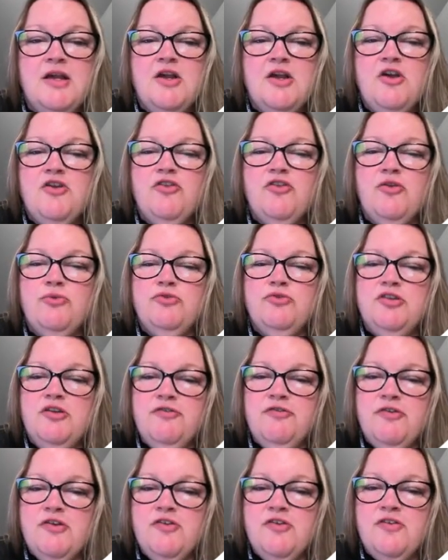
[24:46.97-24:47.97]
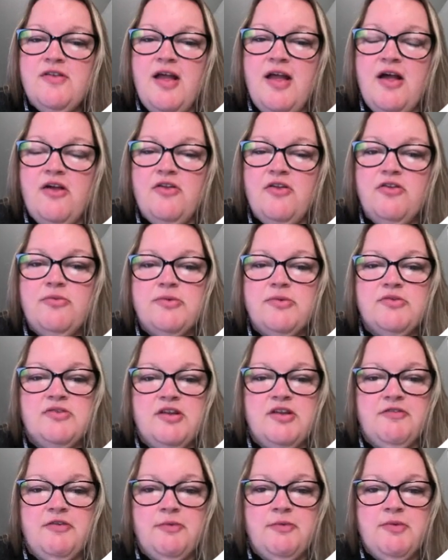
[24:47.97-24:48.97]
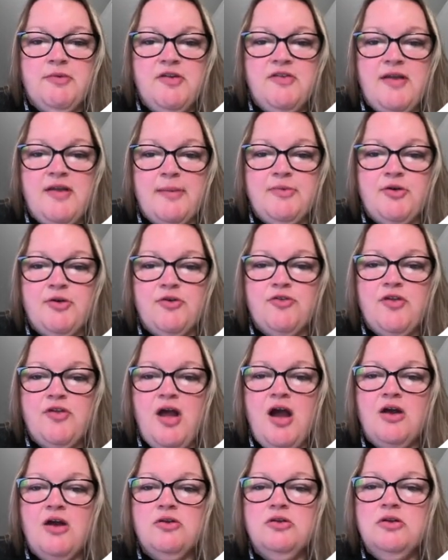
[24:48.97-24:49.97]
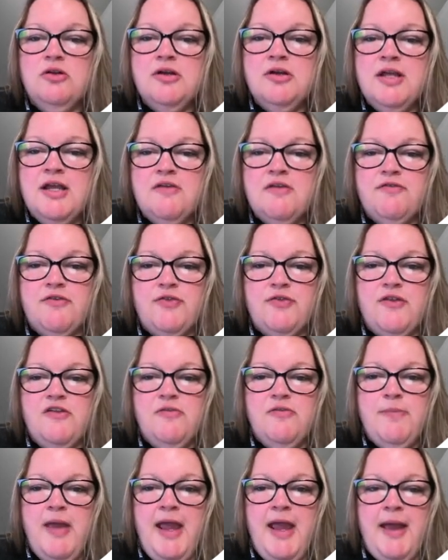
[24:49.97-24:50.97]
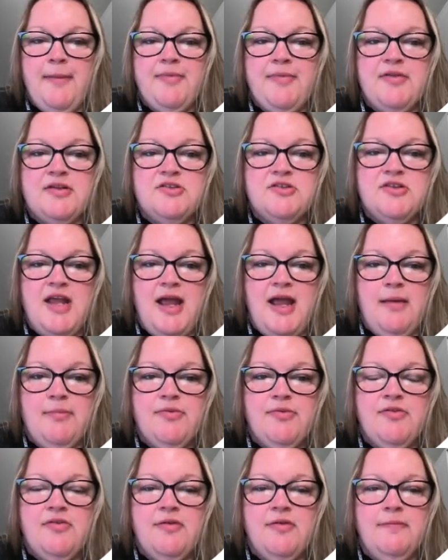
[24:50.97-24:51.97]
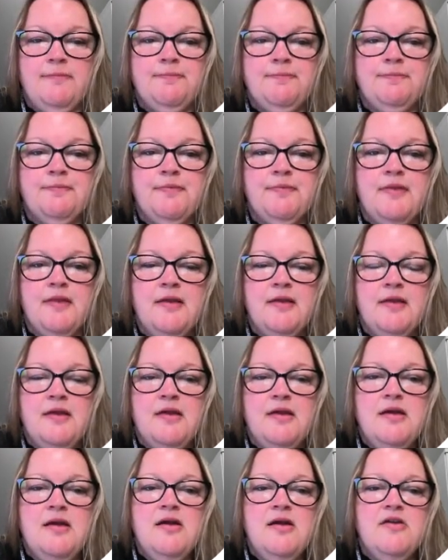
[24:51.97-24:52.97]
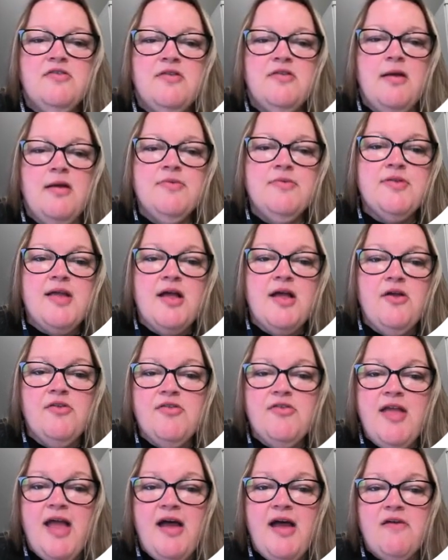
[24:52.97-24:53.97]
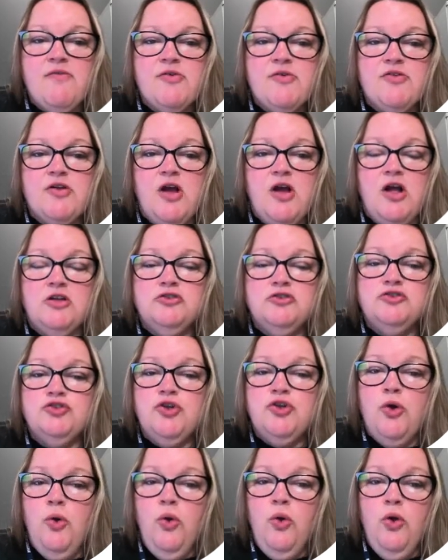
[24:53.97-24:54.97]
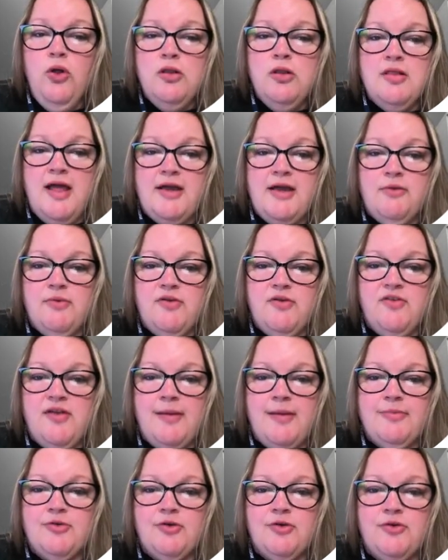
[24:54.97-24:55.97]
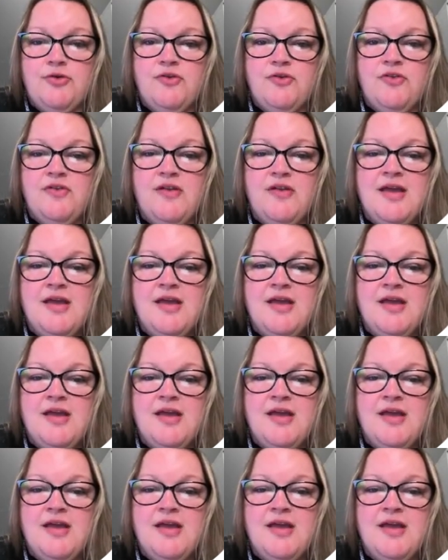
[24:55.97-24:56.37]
So different cells with different receptors are looking for these PAMPs and DAMPs. Some cells have what's called toll-like receptors.